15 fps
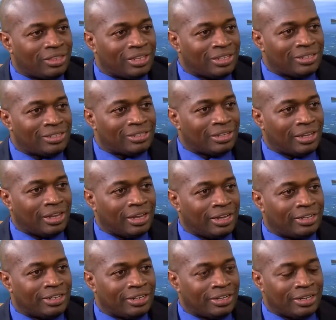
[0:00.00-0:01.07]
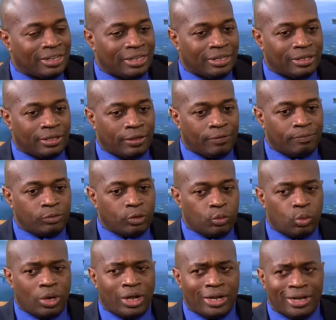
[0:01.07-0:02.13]
this elderly lady,
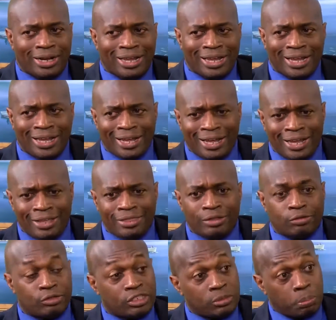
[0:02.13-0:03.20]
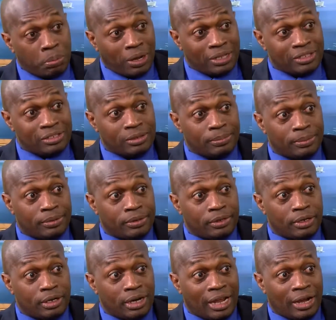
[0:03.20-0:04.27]
one, are either responsible
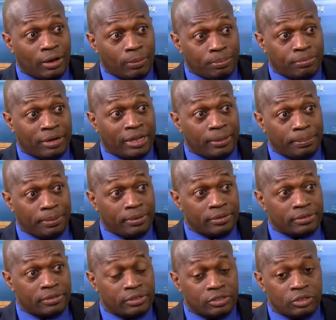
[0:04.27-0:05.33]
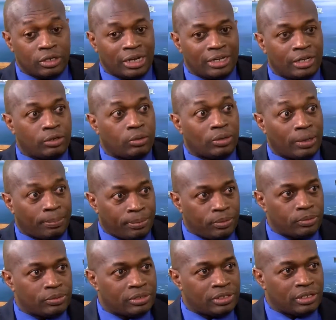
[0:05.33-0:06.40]
and upright persons so that they don't
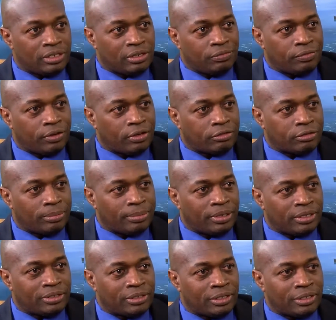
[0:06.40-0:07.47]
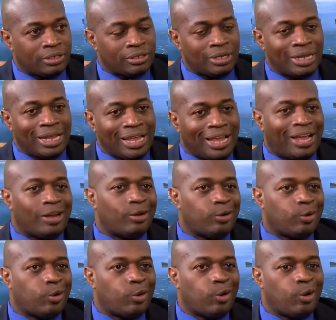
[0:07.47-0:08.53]
abuse the vulnerabilities, and
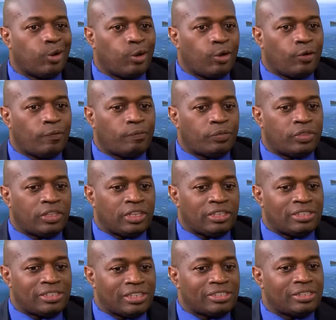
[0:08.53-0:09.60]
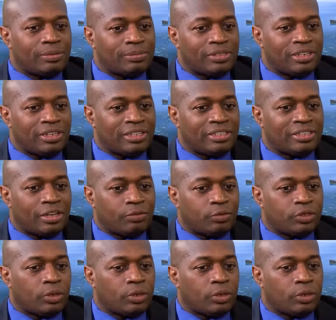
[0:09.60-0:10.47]
or the systems in itself,